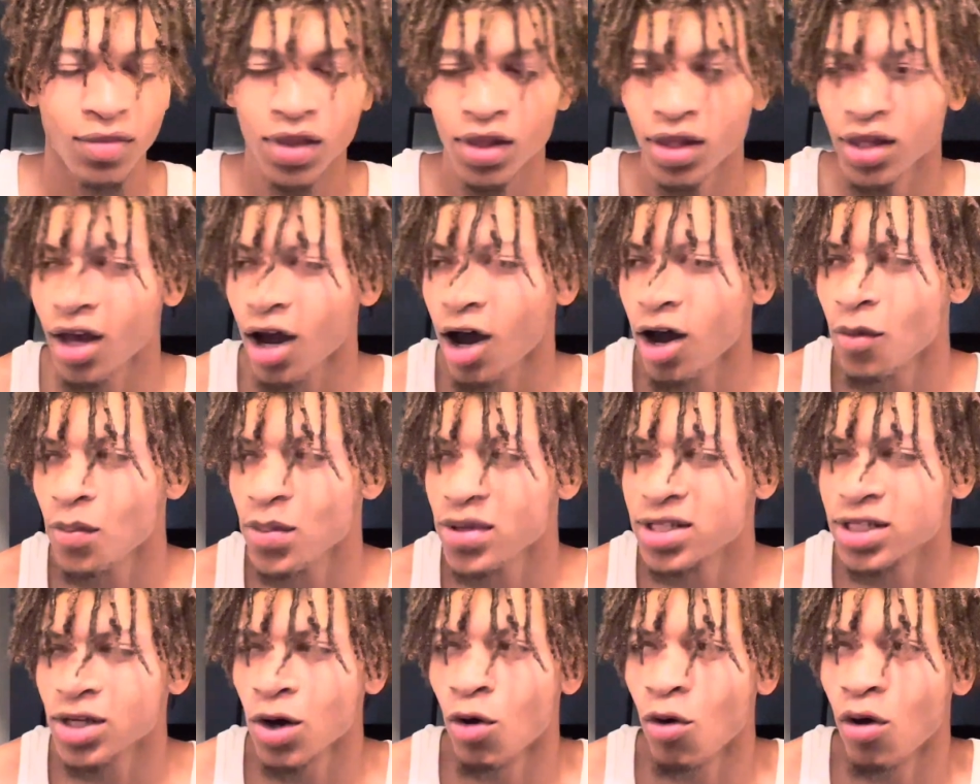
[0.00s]
Y'all be
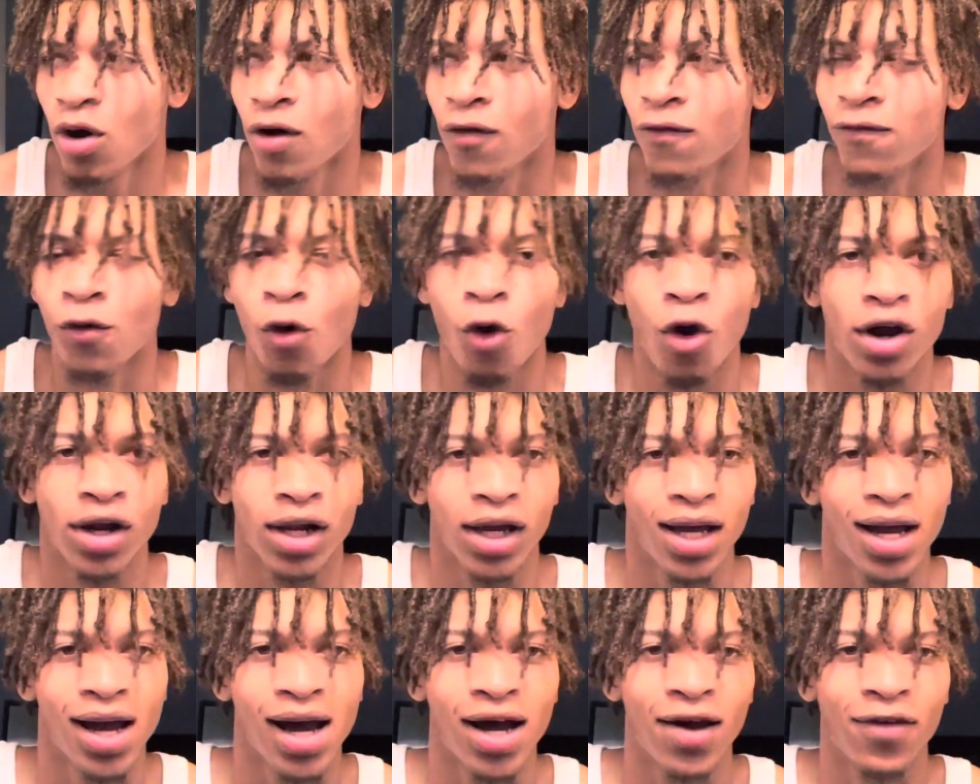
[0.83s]
so avoiding
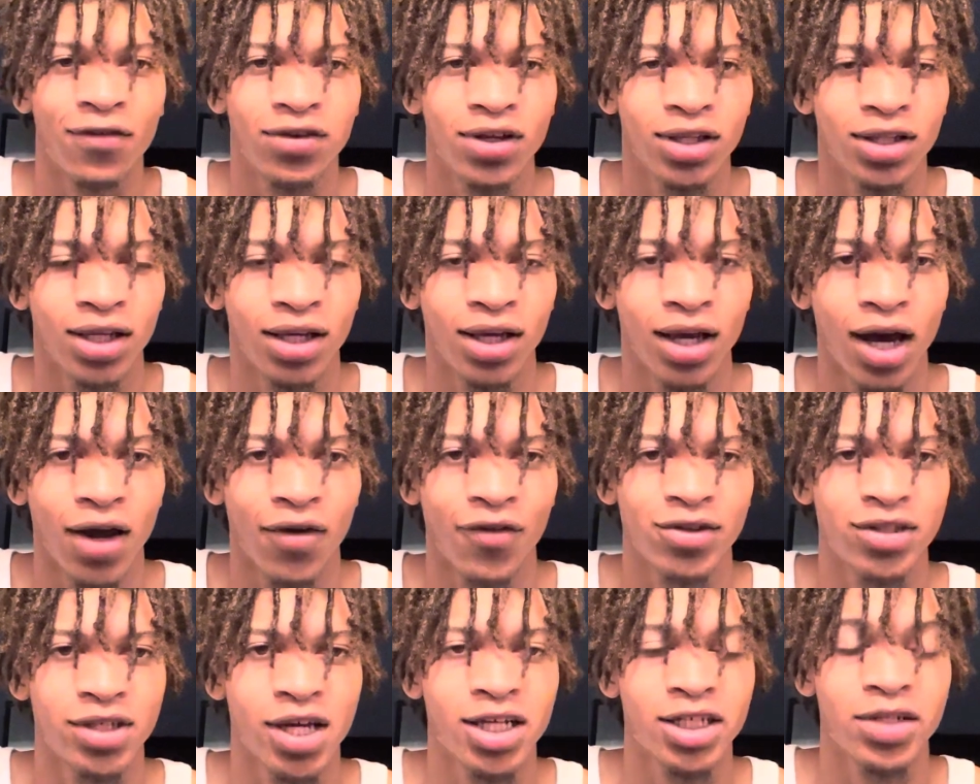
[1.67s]
conflict and
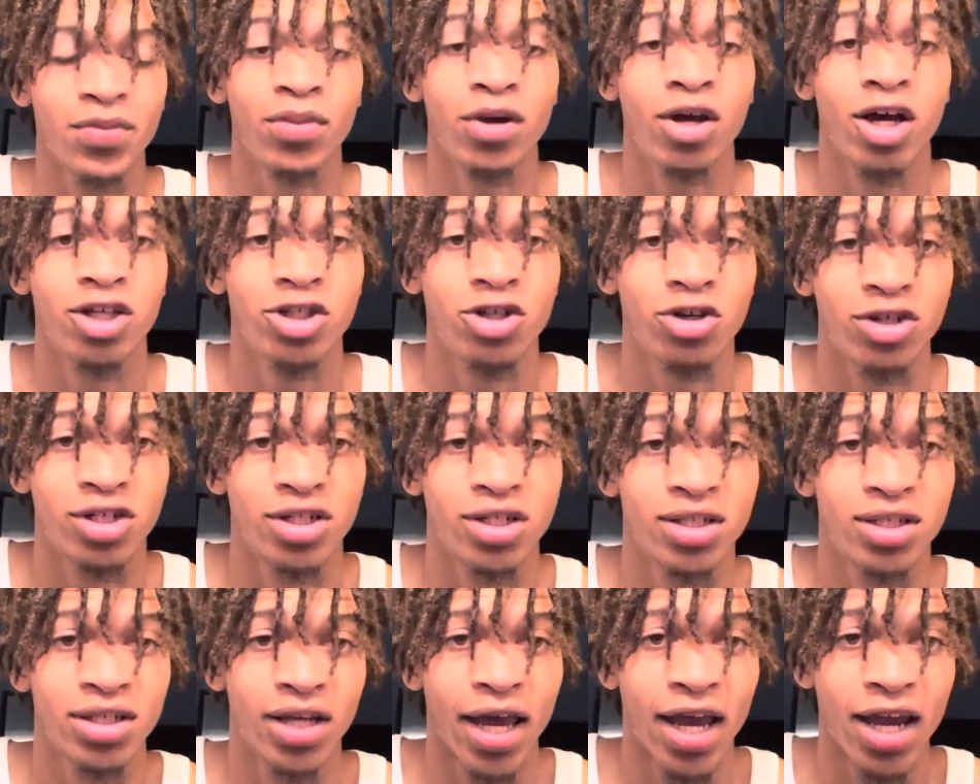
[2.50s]
confrontation because you're
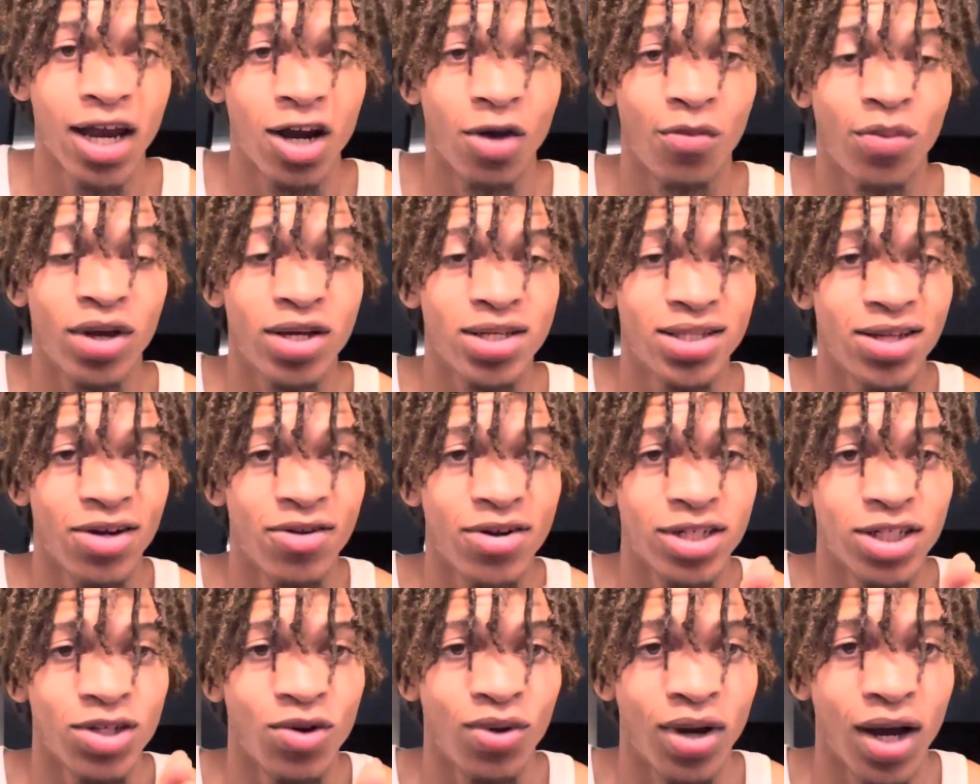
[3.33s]
scared, because there
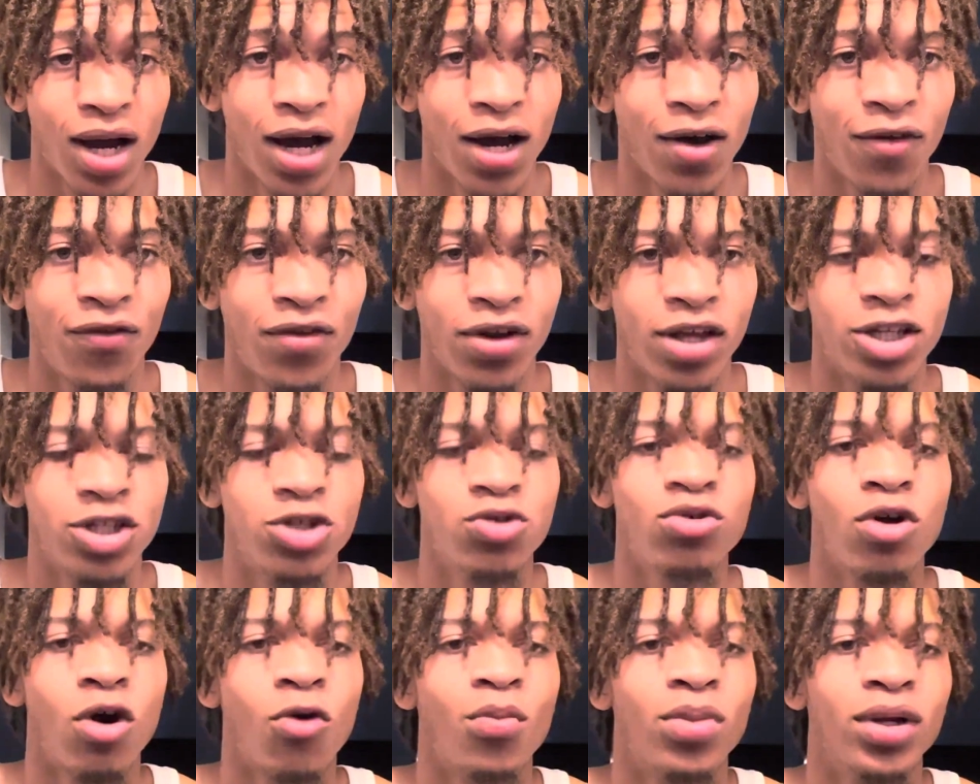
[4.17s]
is no confidence. You
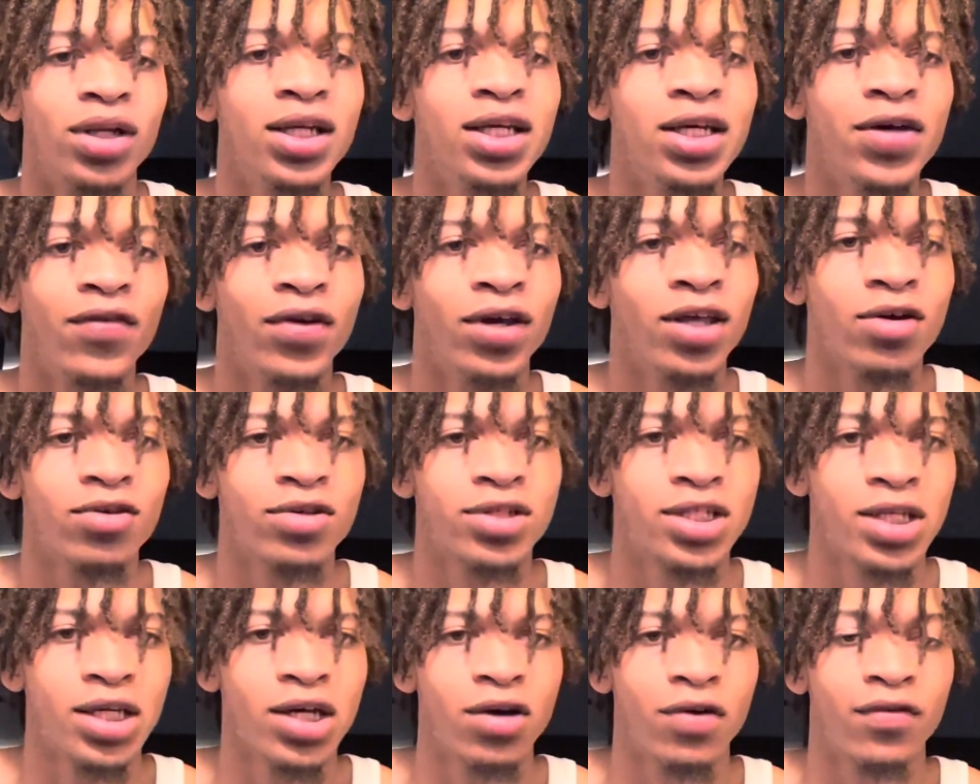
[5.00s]
don't believe in
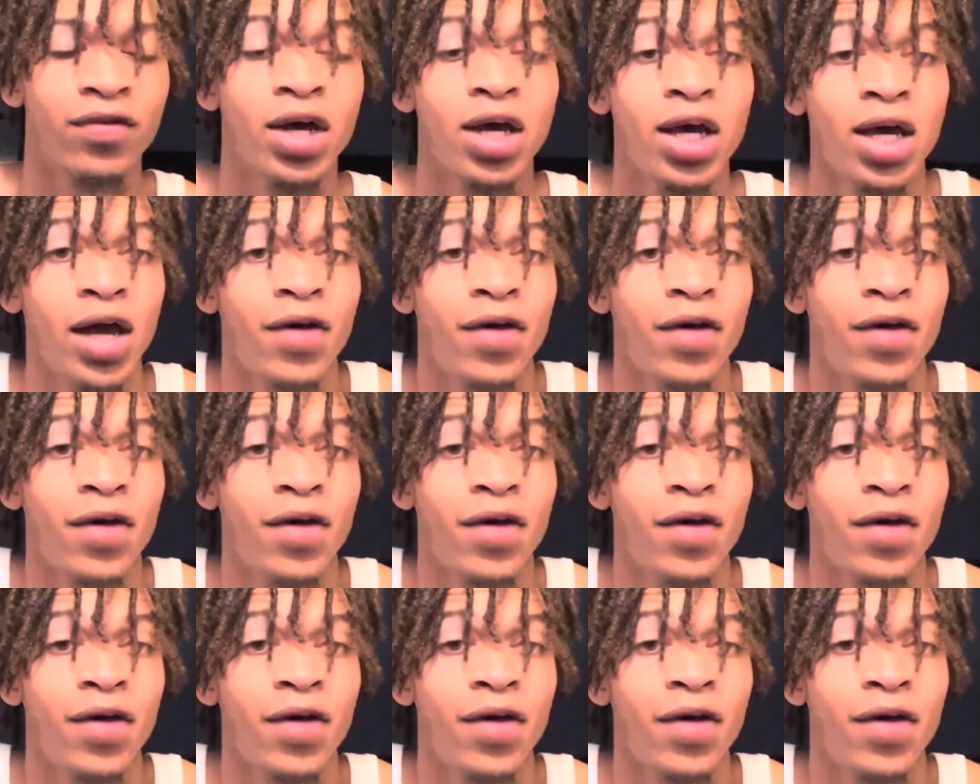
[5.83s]
yourself.